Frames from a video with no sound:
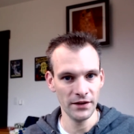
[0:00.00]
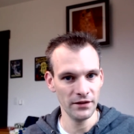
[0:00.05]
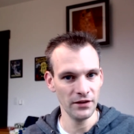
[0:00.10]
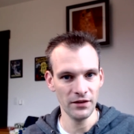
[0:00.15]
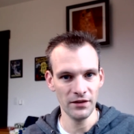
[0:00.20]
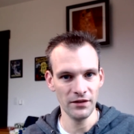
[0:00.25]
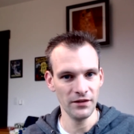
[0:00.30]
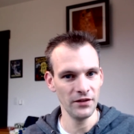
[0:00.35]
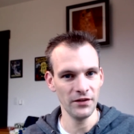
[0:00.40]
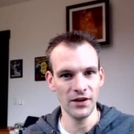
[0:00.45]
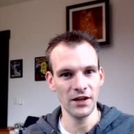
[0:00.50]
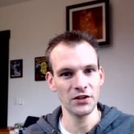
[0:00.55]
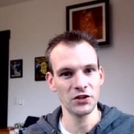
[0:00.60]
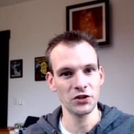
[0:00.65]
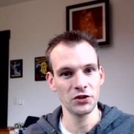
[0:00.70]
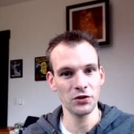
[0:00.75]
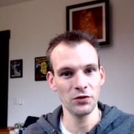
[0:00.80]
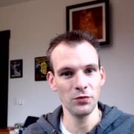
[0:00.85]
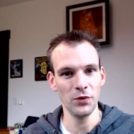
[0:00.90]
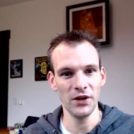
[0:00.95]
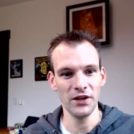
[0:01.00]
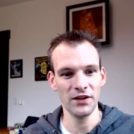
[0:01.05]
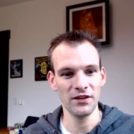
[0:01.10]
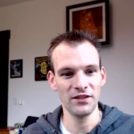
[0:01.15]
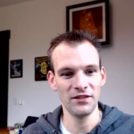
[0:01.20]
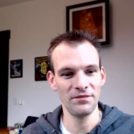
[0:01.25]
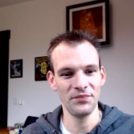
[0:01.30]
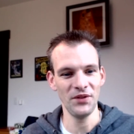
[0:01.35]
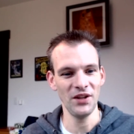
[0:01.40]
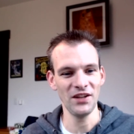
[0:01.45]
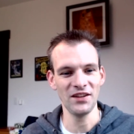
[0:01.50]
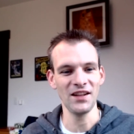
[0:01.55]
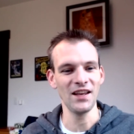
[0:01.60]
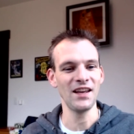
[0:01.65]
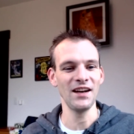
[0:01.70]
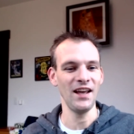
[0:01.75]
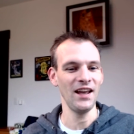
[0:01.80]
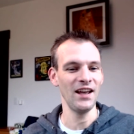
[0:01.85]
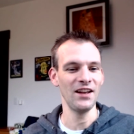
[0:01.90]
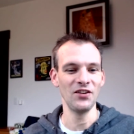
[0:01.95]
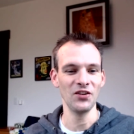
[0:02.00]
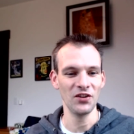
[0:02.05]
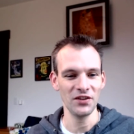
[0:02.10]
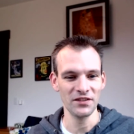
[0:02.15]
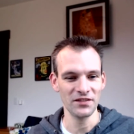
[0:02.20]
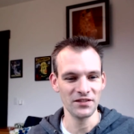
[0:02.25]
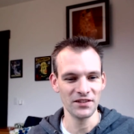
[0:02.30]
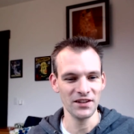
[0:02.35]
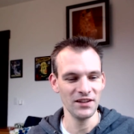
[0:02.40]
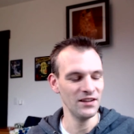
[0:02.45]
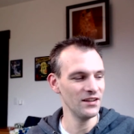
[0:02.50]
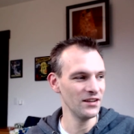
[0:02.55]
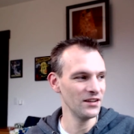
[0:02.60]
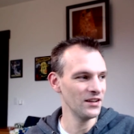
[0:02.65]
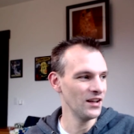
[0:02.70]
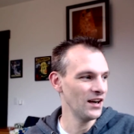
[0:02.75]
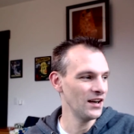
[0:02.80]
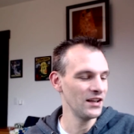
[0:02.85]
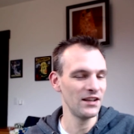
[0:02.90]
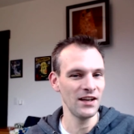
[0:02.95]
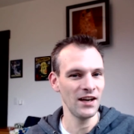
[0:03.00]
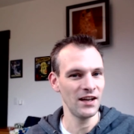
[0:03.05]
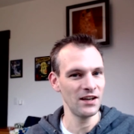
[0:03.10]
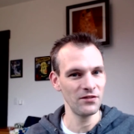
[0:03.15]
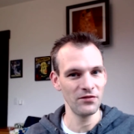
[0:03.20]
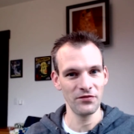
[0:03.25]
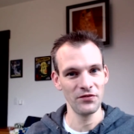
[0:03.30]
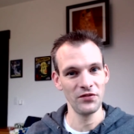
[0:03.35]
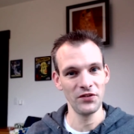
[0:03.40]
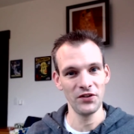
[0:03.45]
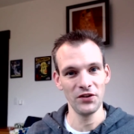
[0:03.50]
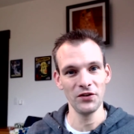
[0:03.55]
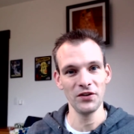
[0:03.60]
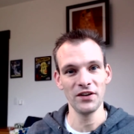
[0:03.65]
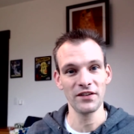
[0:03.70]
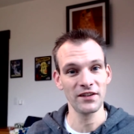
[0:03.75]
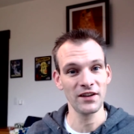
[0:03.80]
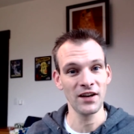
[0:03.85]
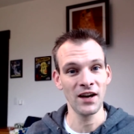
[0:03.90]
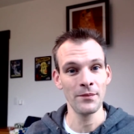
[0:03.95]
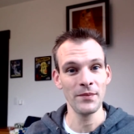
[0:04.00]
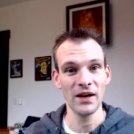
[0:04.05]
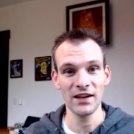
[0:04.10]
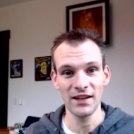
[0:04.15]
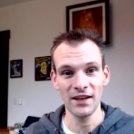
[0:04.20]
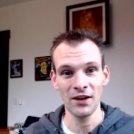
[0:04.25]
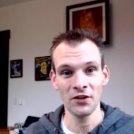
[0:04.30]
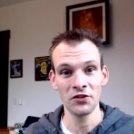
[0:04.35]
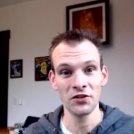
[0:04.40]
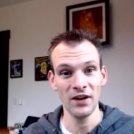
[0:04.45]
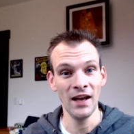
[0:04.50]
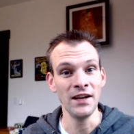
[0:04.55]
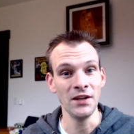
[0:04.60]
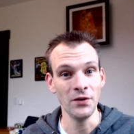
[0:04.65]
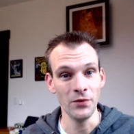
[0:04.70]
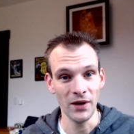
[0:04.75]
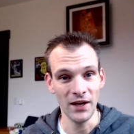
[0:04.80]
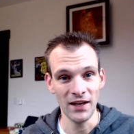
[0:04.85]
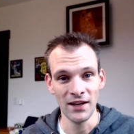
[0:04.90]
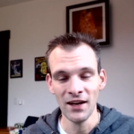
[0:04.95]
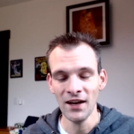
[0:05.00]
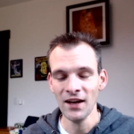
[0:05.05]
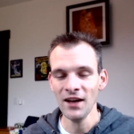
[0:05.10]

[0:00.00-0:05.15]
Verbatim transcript: They're they're not sure what that they can handle any kind of serious combat encounter anyway.